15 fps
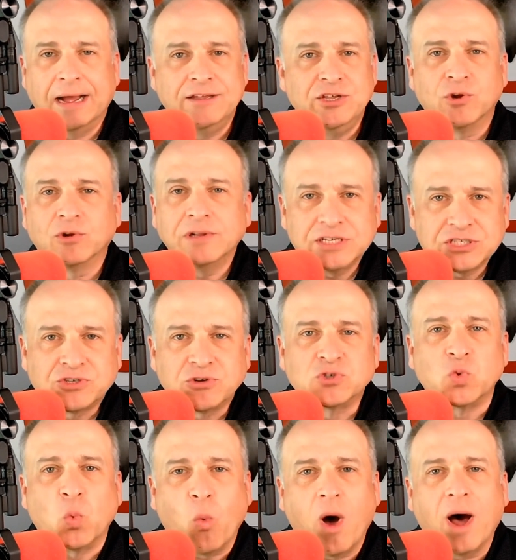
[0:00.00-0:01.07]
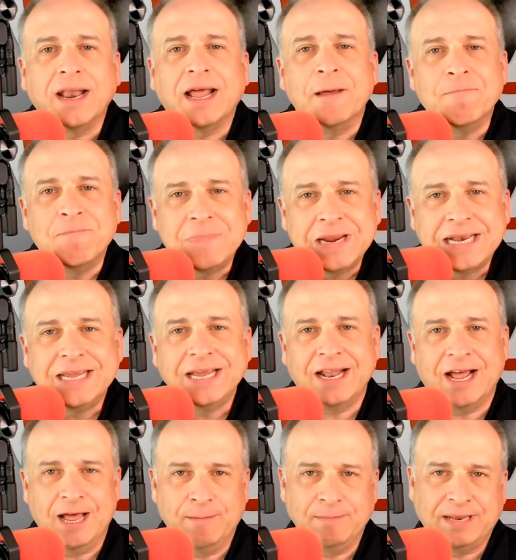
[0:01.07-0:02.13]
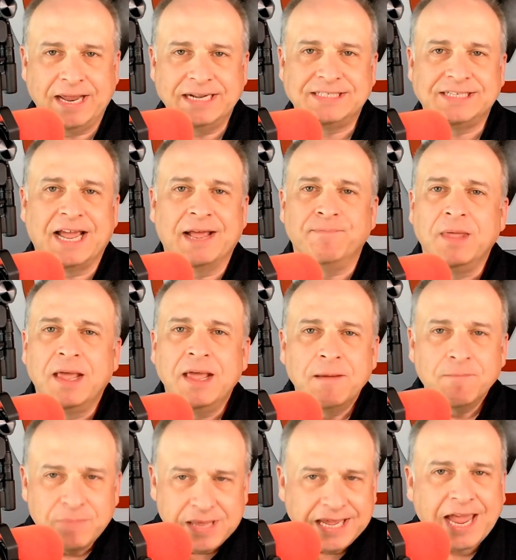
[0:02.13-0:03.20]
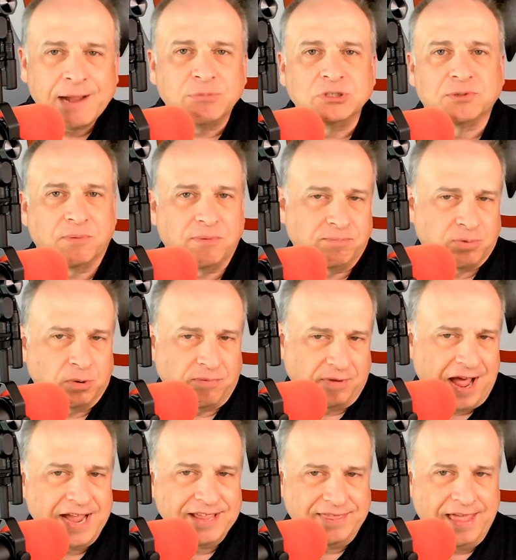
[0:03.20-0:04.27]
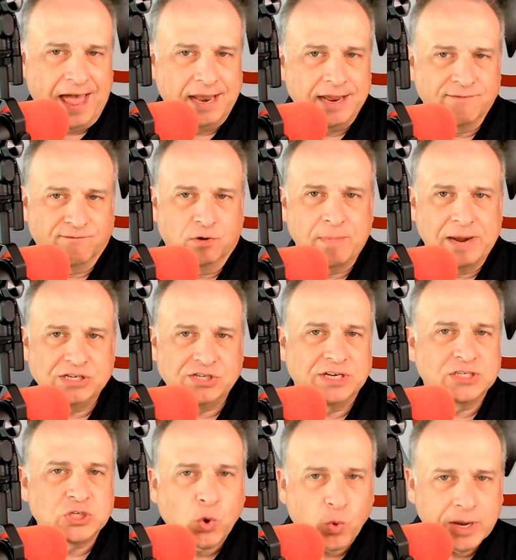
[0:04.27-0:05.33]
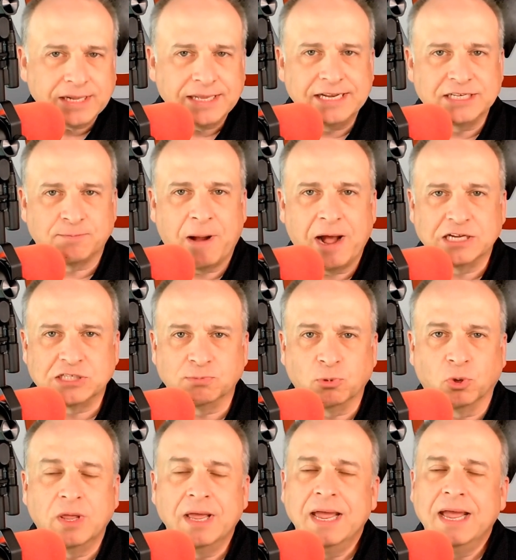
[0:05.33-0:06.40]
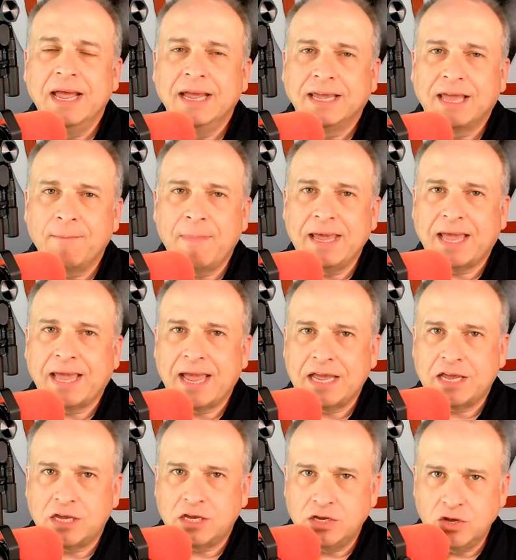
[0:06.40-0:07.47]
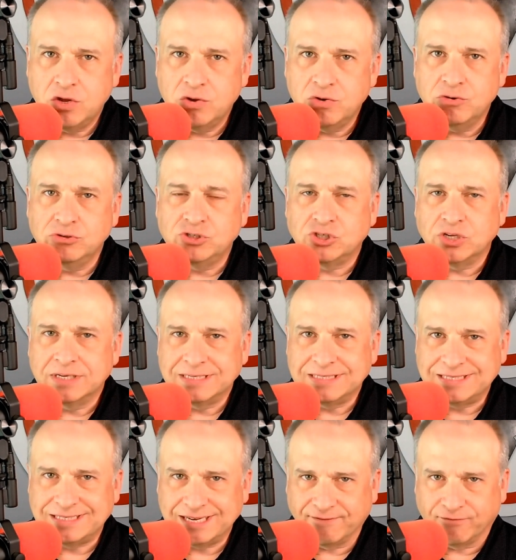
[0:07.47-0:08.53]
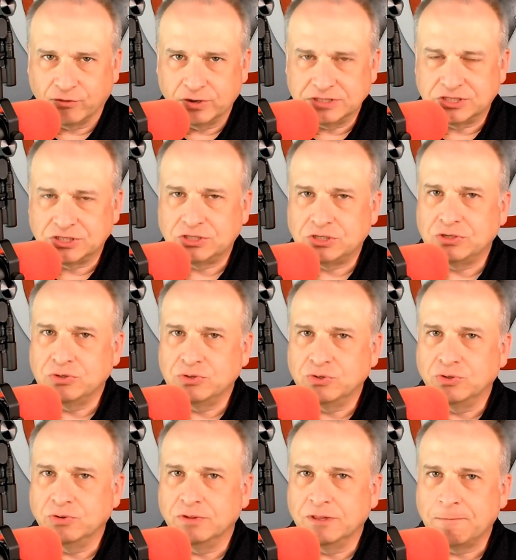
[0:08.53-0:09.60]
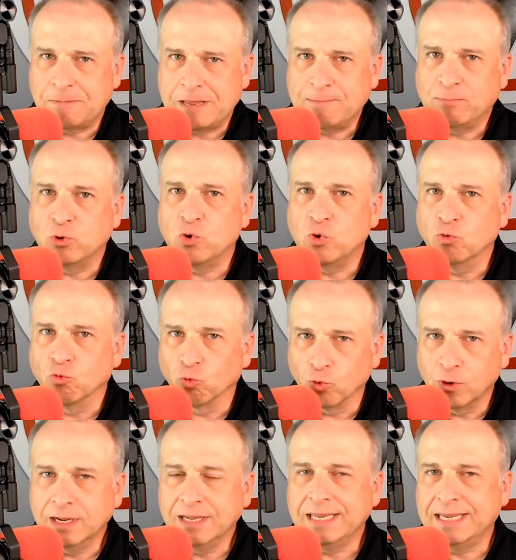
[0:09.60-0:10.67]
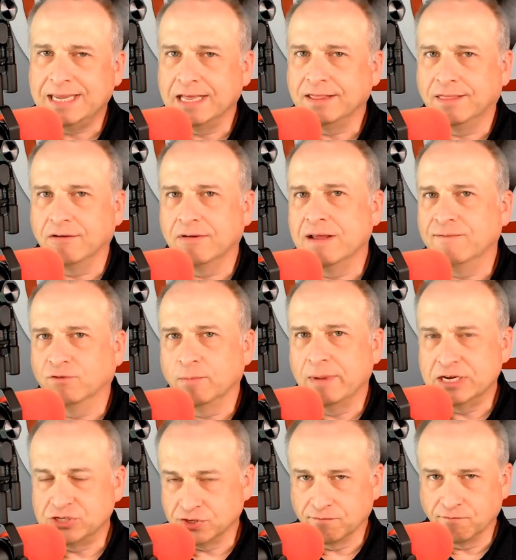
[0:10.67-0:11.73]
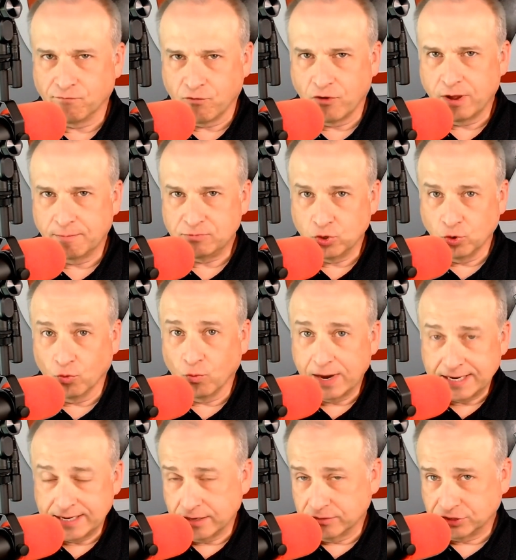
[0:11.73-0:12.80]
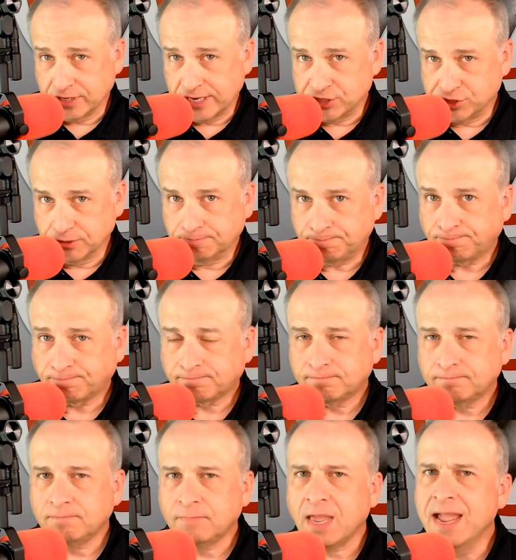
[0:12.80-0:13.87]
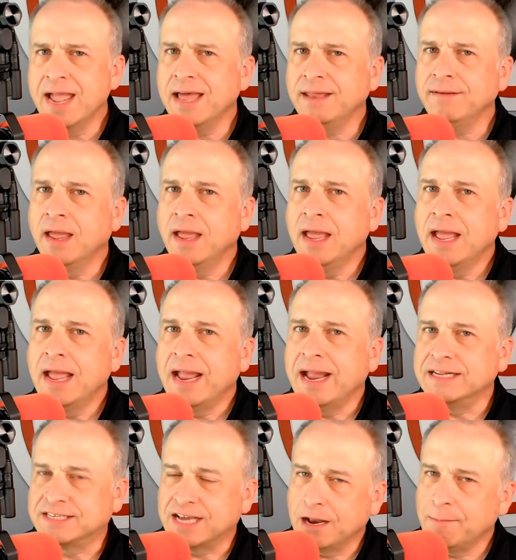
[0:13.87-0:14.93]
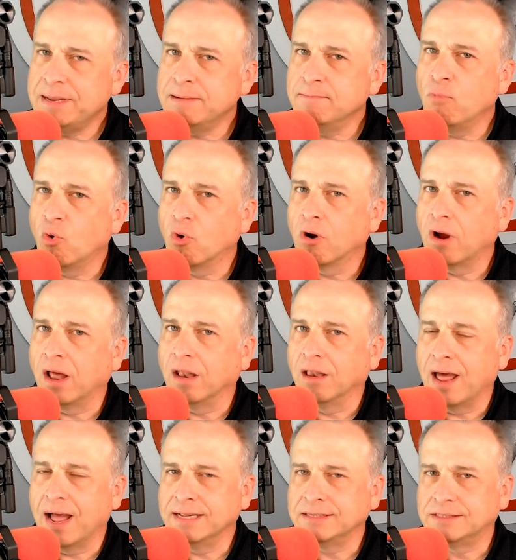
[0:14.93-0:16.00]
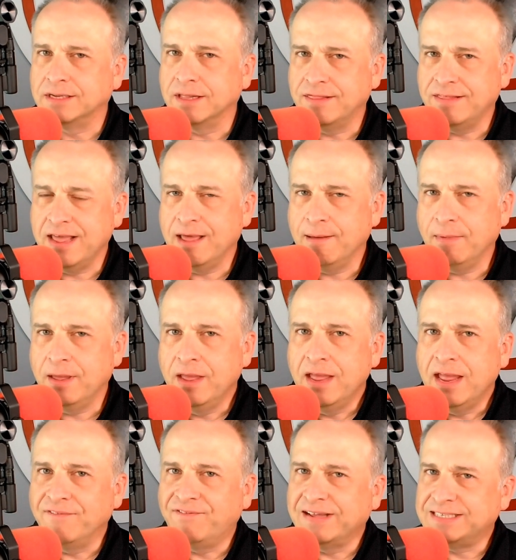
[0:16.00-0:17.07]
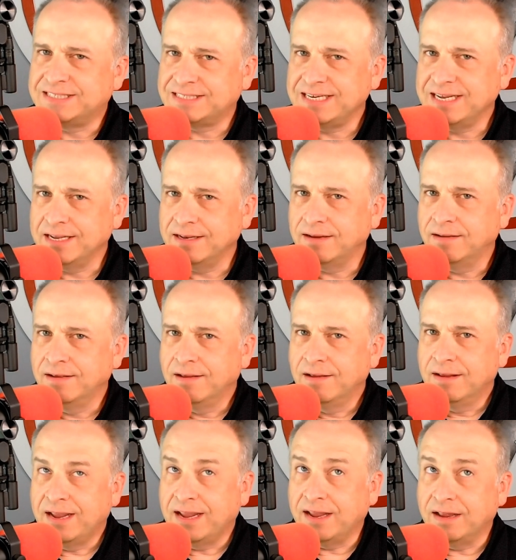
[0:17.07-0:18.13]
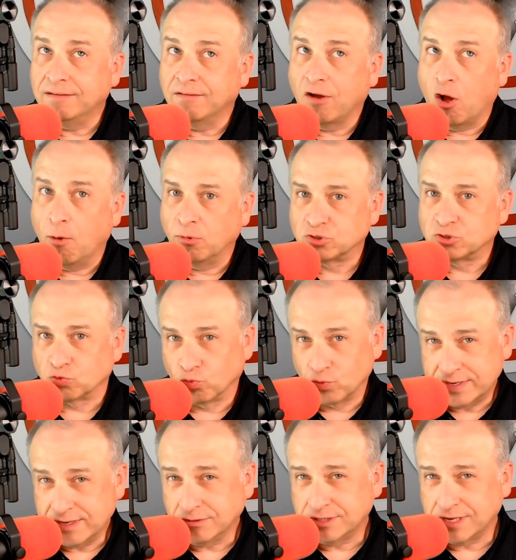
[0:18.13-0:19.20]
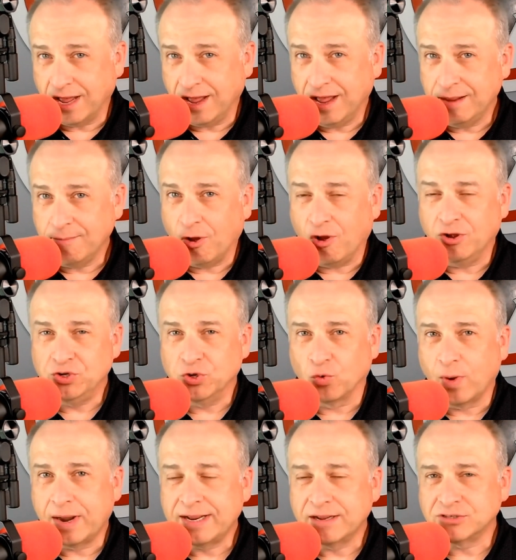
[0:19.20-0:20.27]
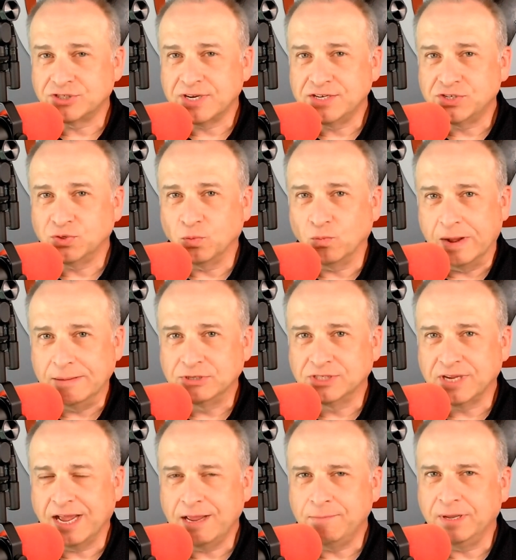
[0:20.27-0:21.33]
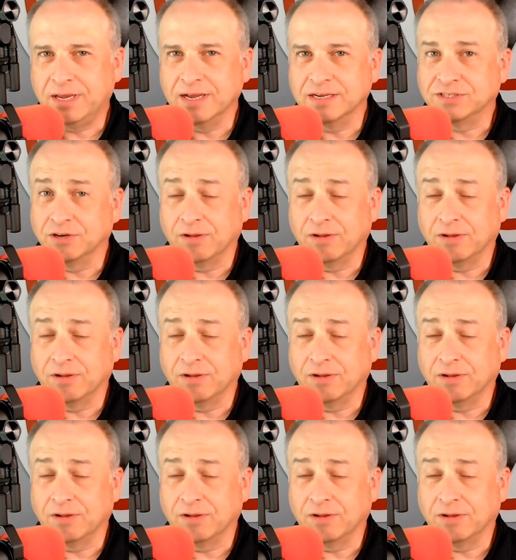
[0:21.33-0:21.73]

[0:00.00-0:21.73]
Your listeners want immediate updates, and being able to provide that information as quickly as possible can make a huge difference to the people who really get their information from your radio station. And it's going to mean a lot to them if they see it in almost real time on your radio station website because they're